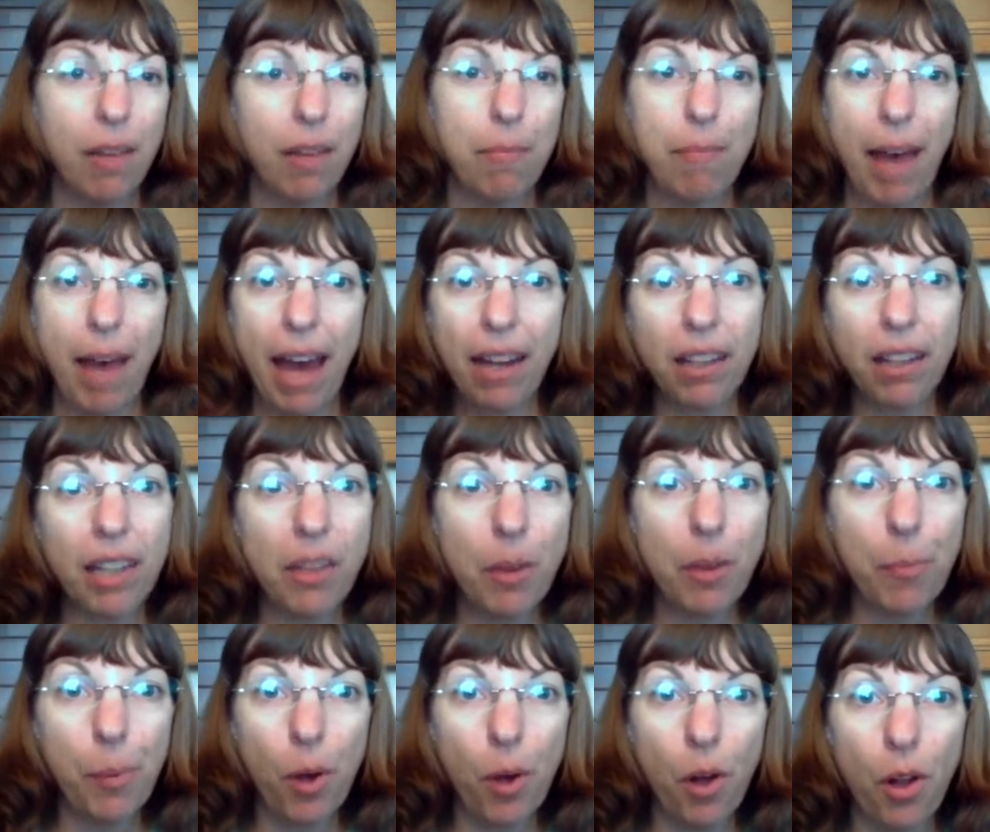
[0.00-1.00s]
Battling
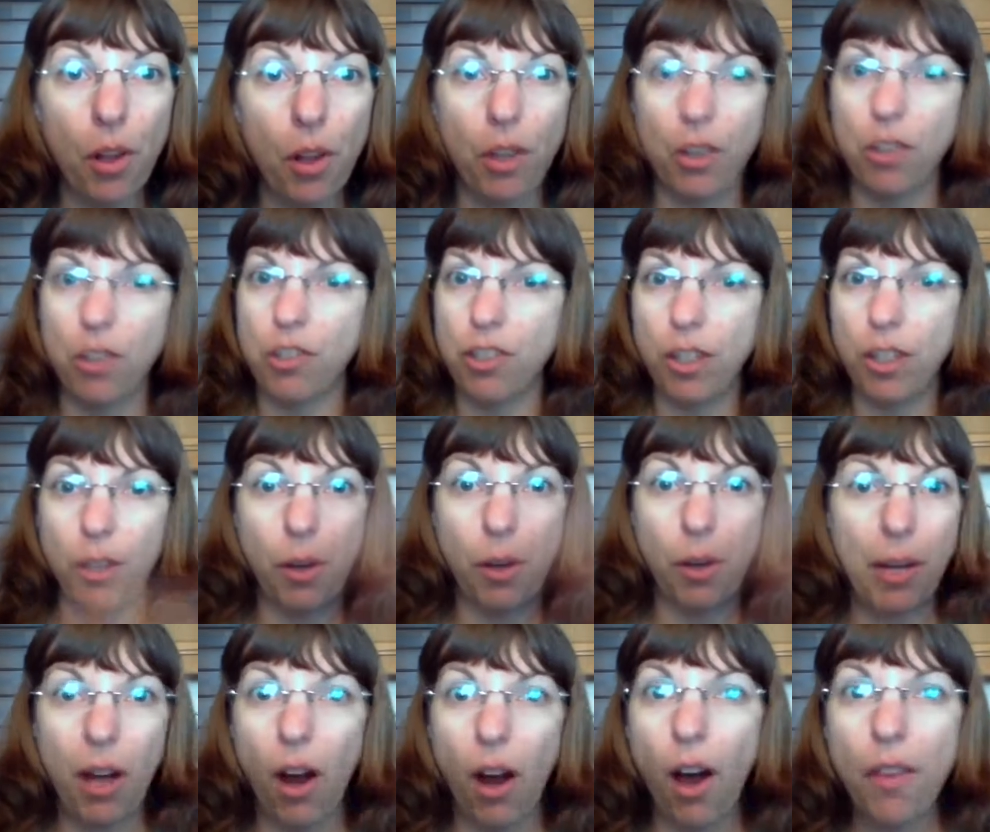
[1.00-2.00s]
the bulge, you know, I
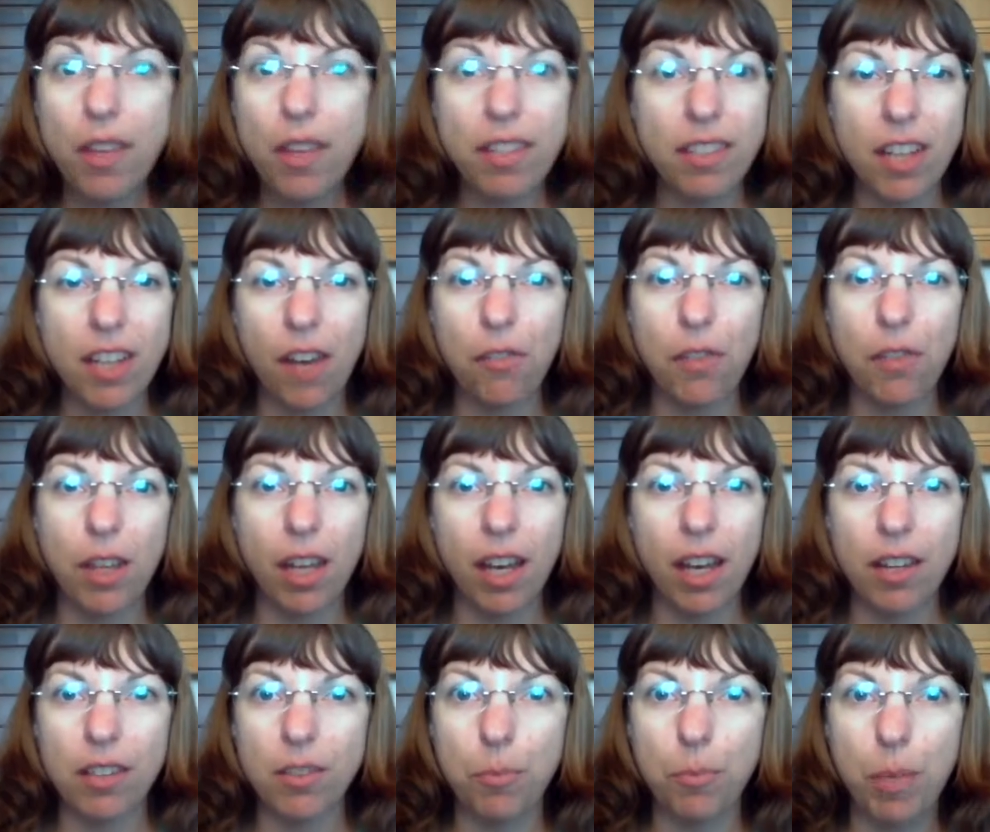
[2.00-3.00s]
mean, all this stuff that
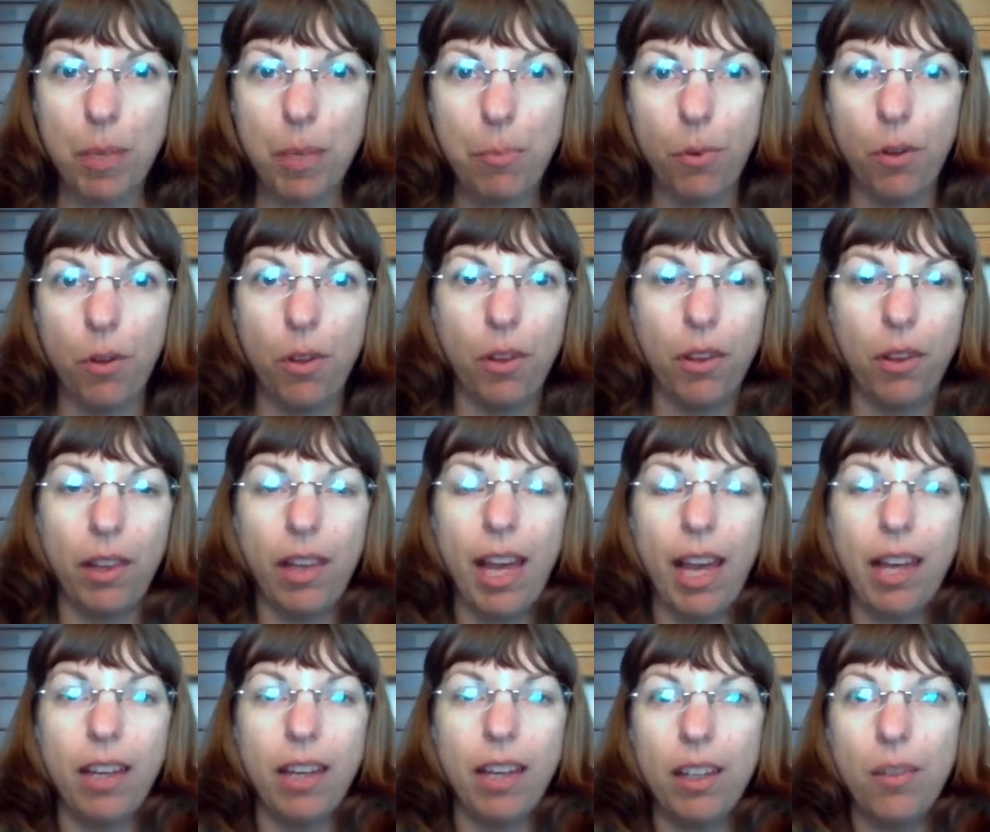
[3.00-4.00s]
us people,
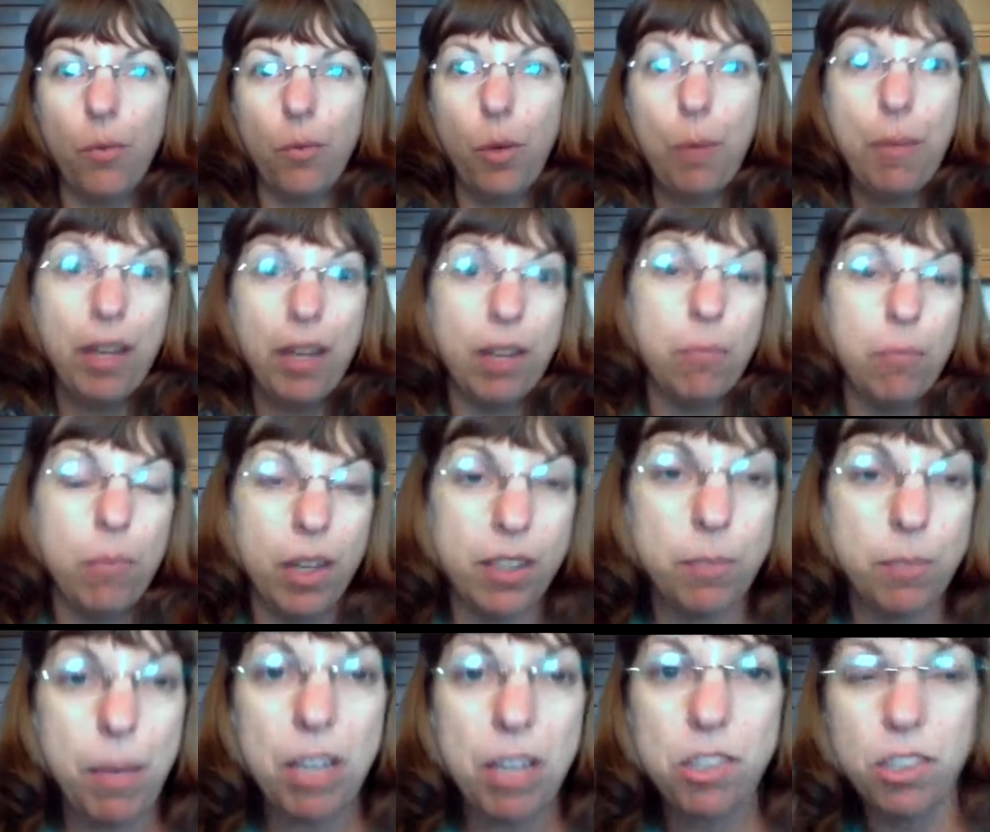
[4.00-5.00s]
like women
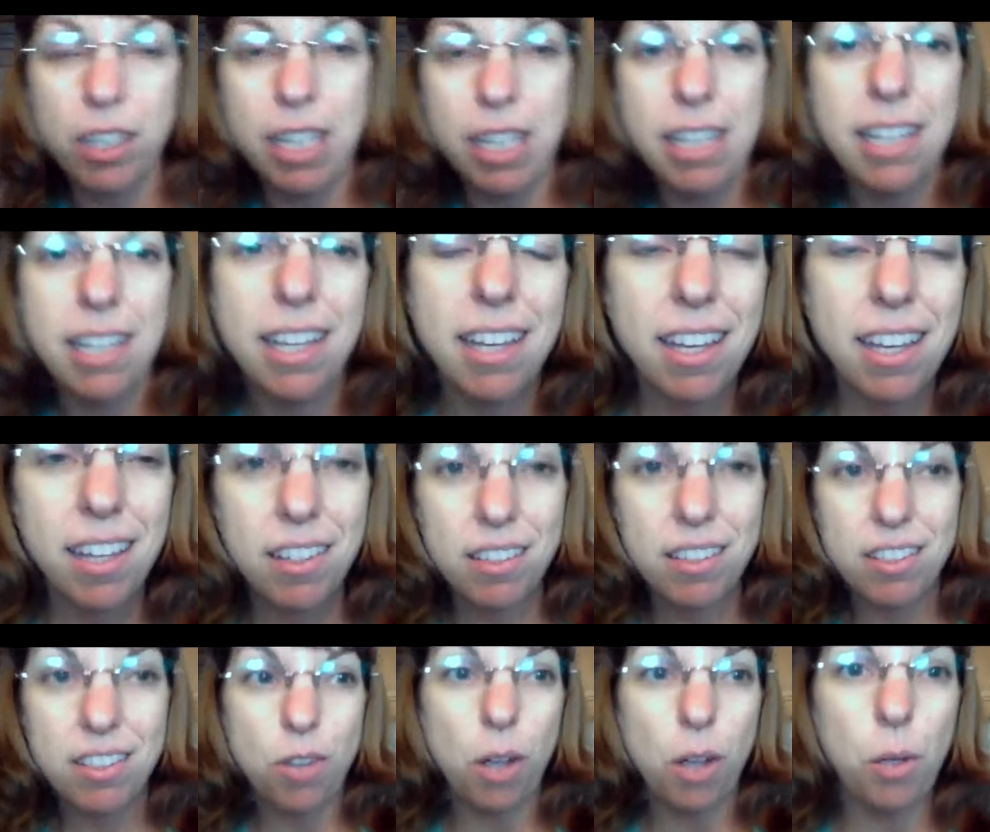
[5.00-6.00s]
especially,
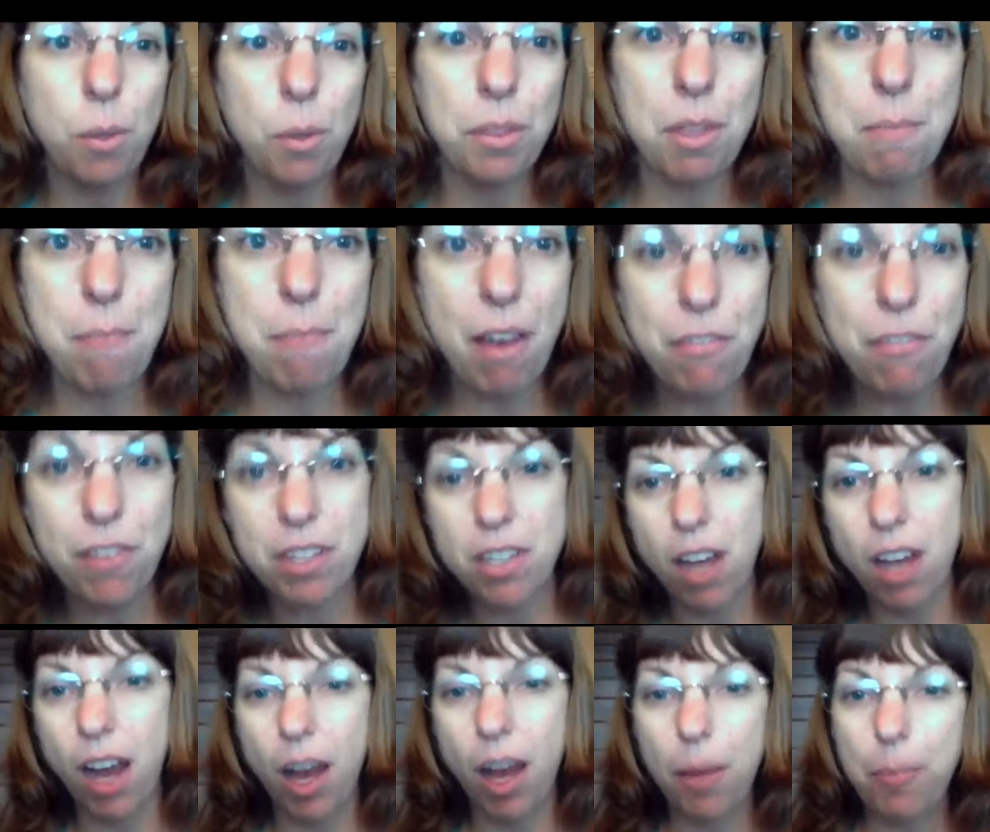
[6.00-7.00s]
struggle with the muffin
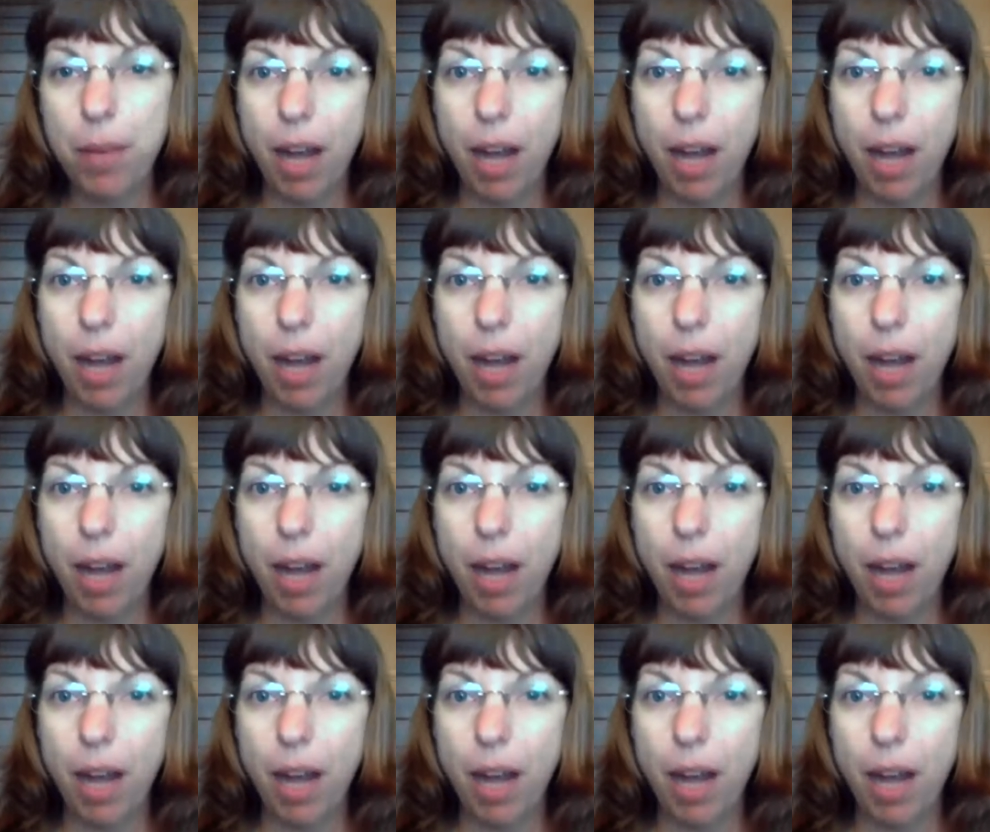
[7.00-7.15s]
top.